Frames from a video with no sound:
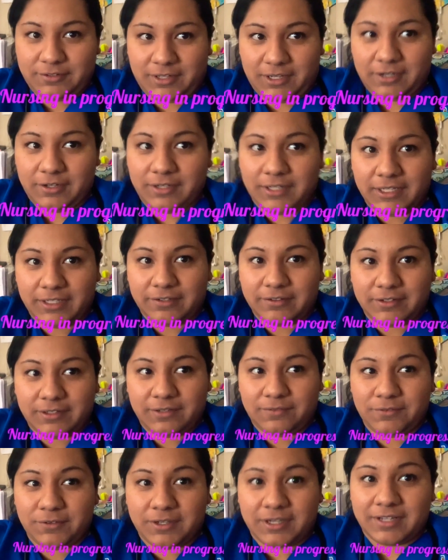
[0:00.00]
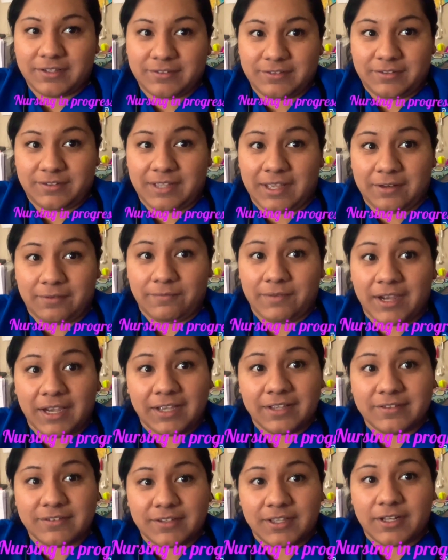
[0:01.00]
All I could give you guys is
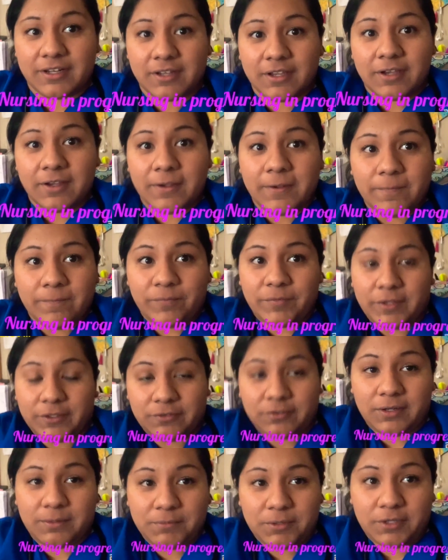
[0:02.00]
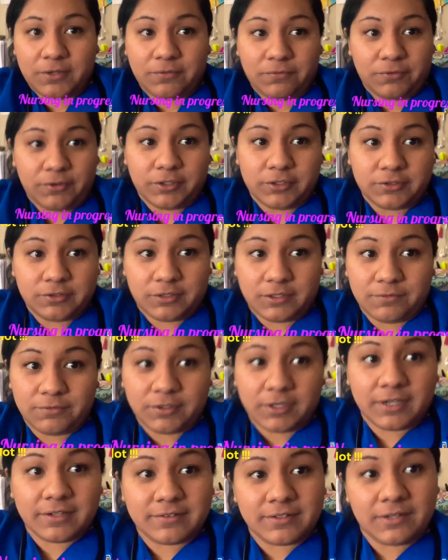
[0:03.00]
advice, and that's what I'm here for, to give
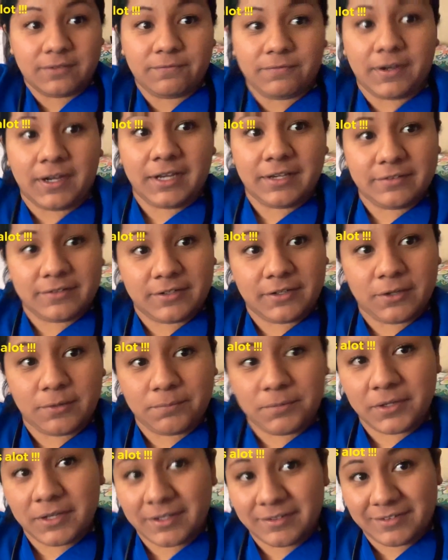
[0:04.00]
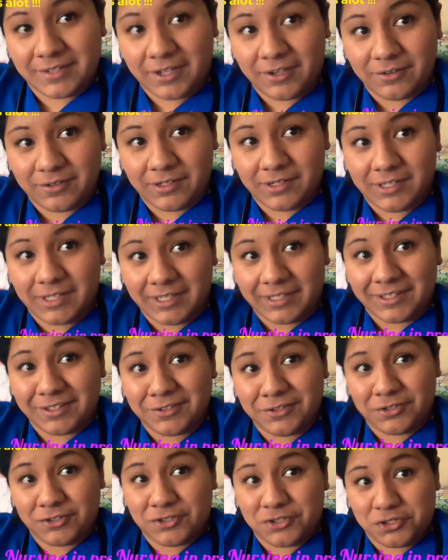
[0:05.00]
you guys advice and help you guys out like
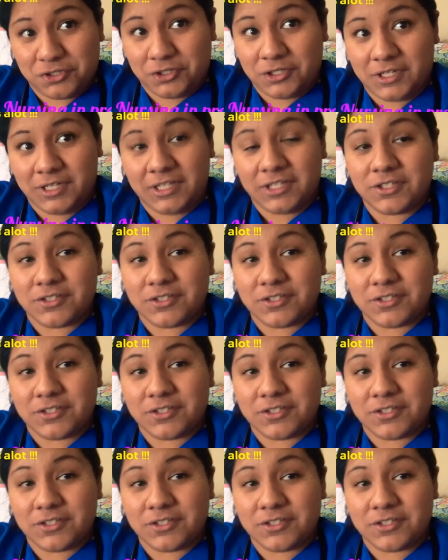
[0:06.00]
in your journey.